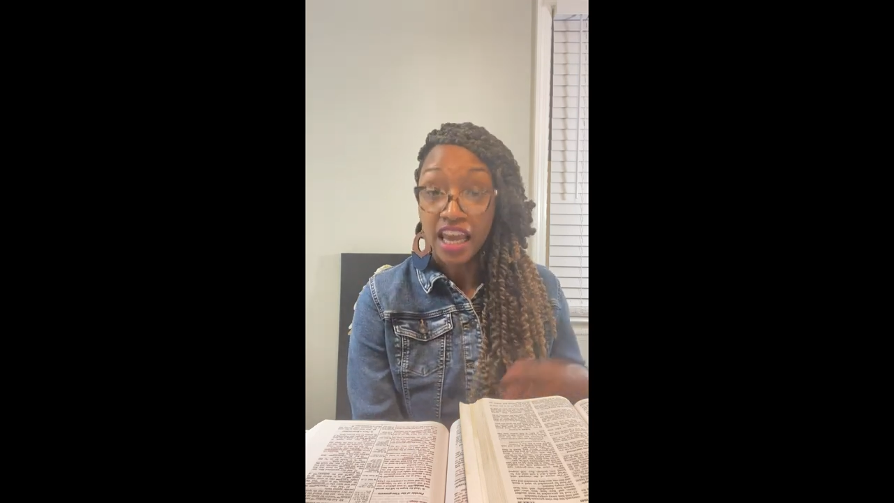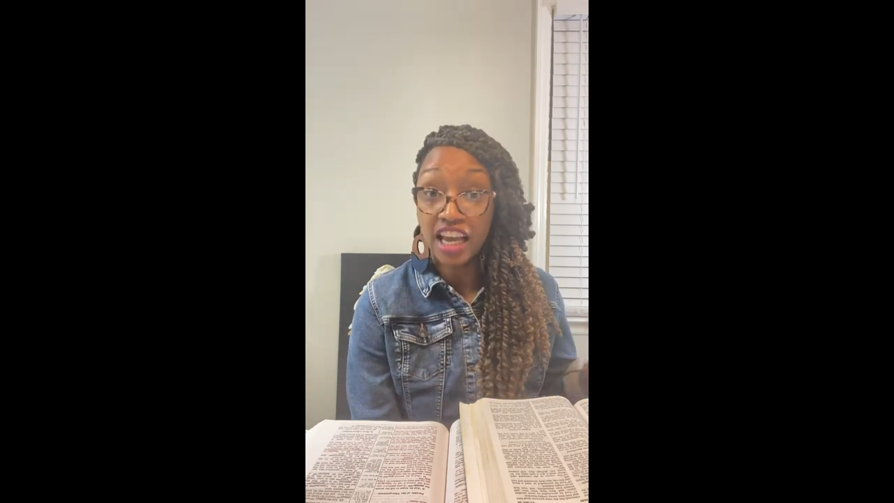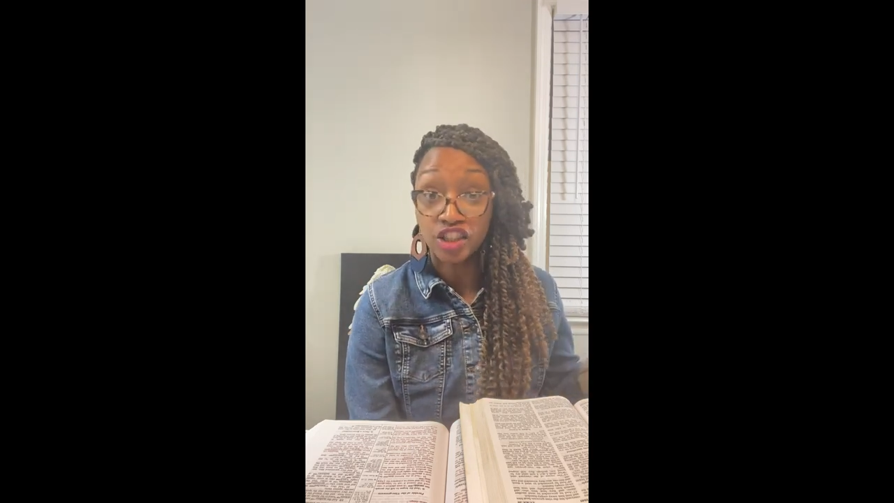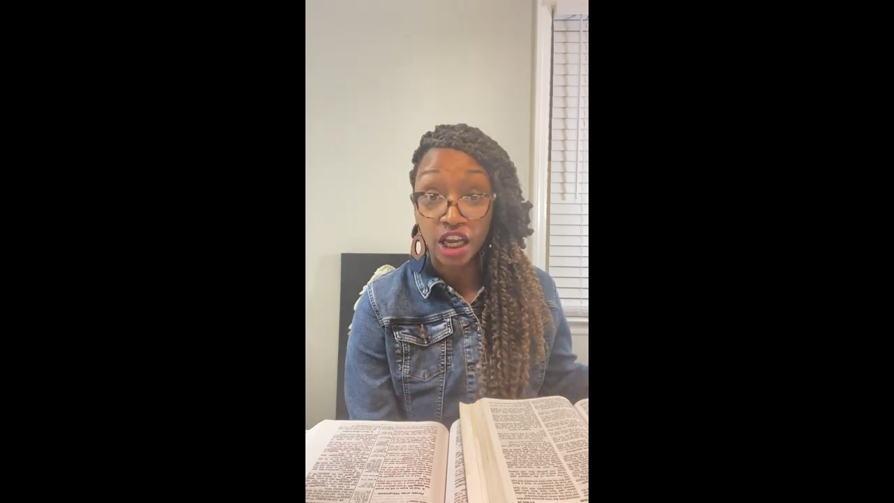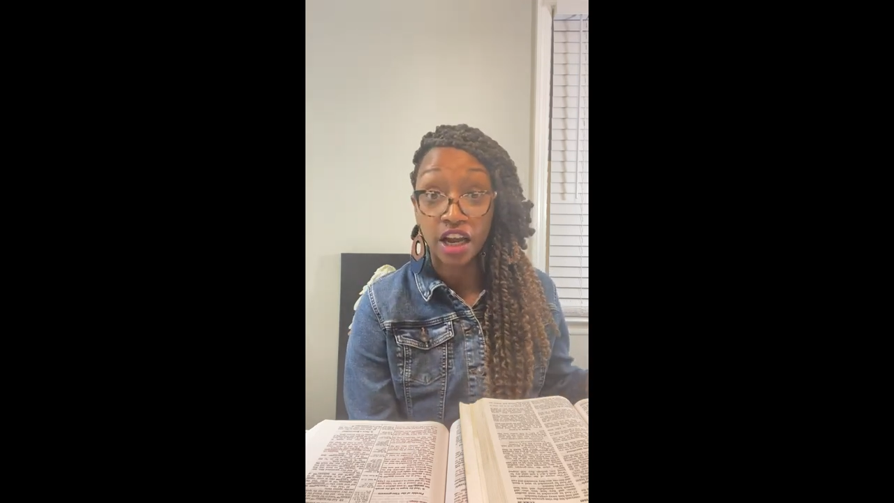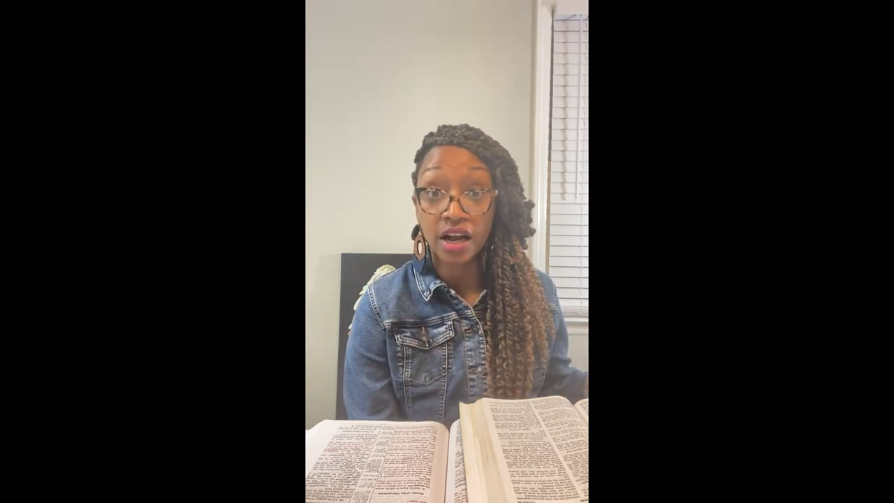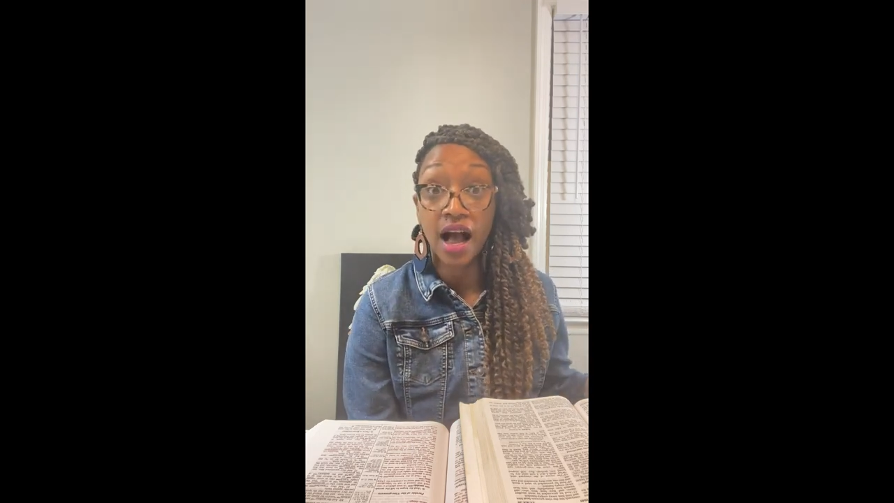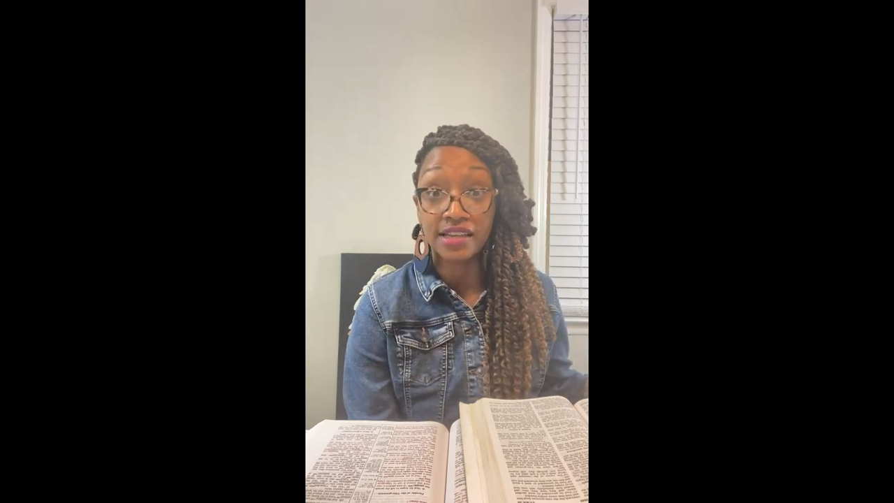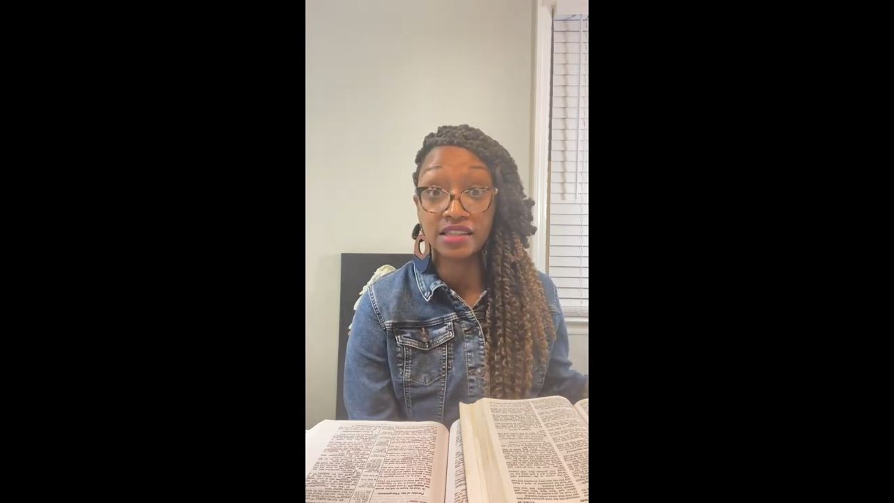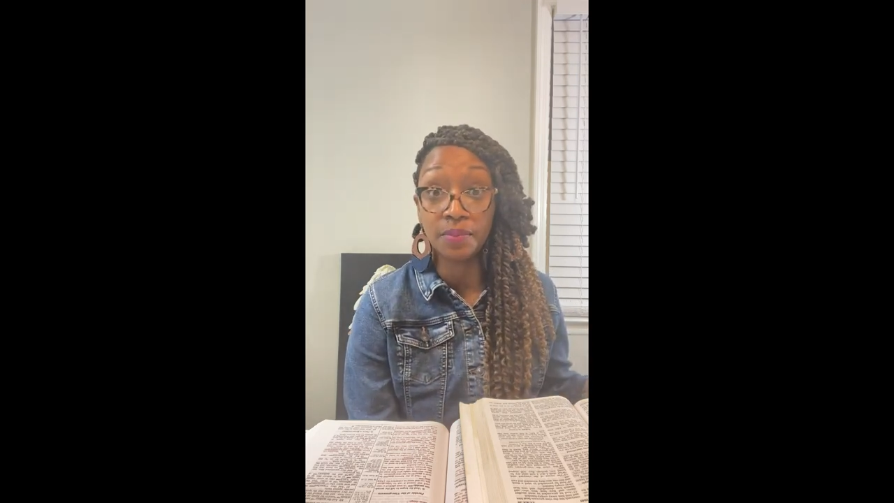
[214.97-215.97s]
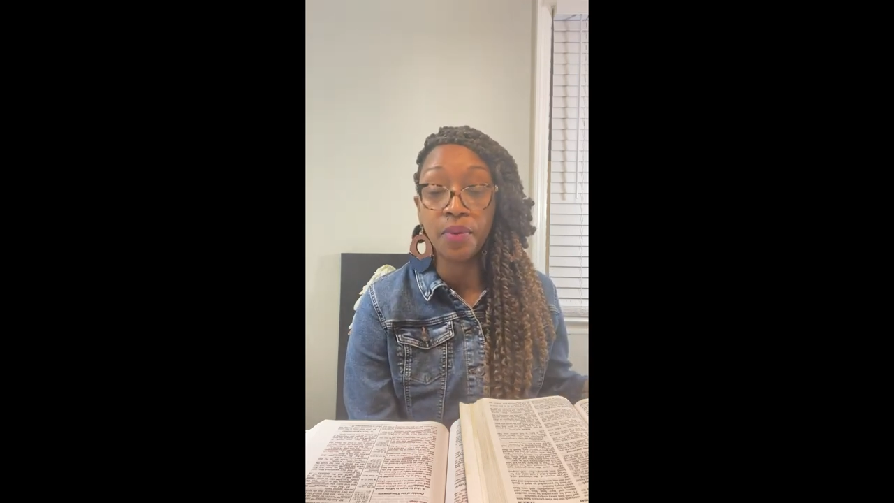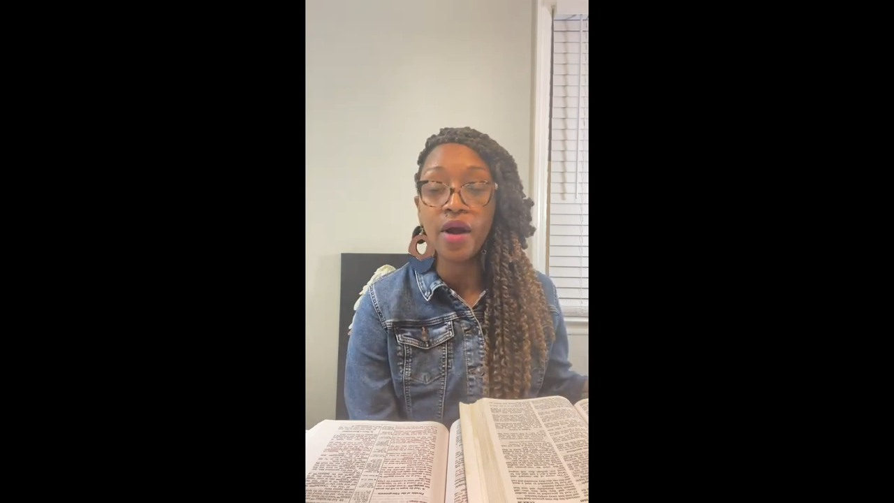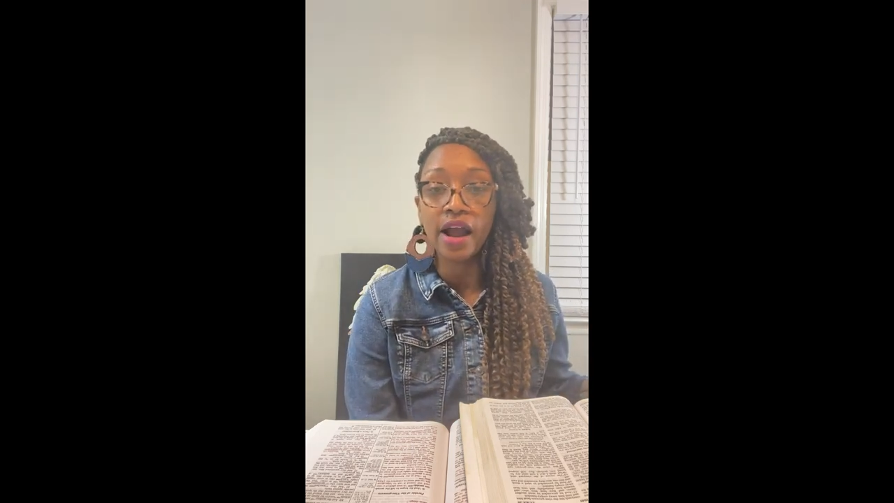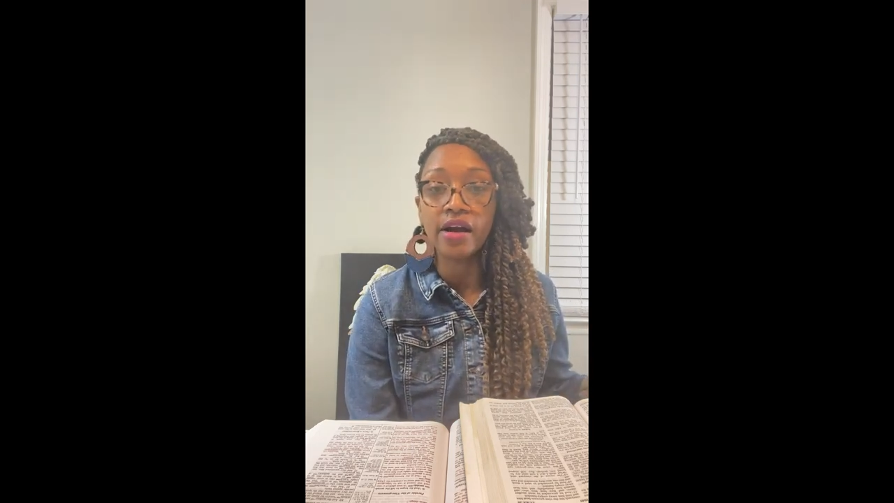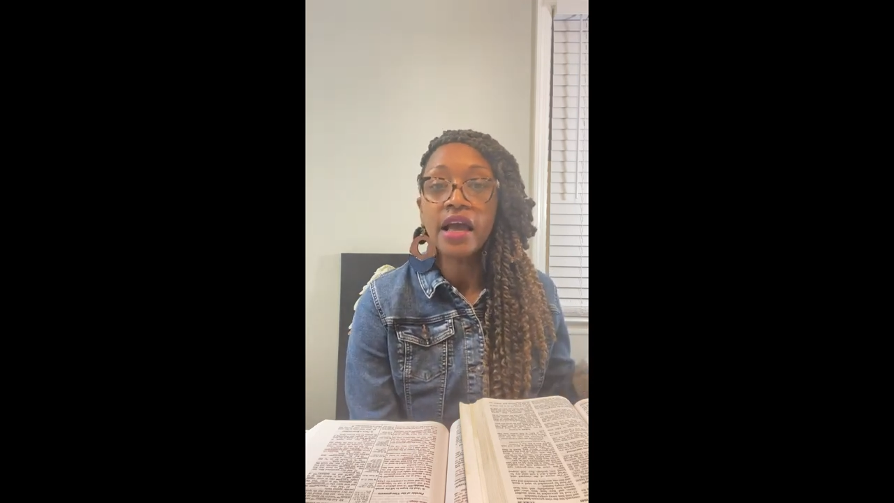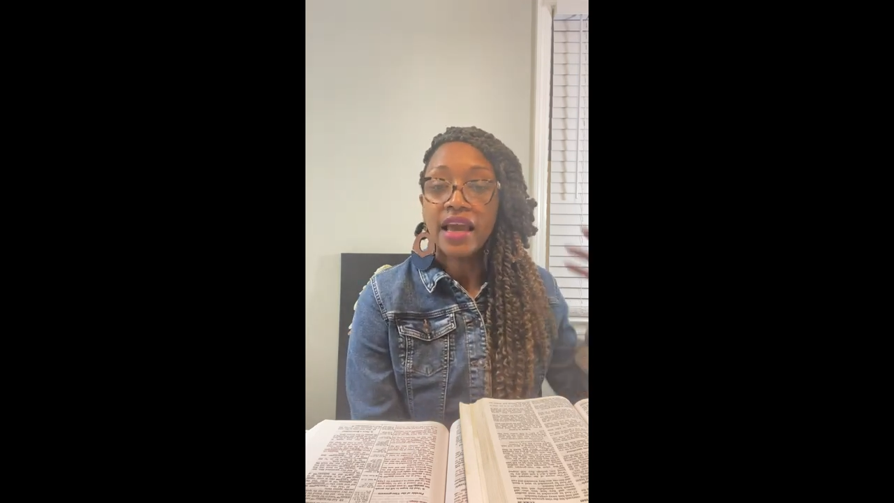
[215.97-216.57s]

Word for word: he should hear constant prayer.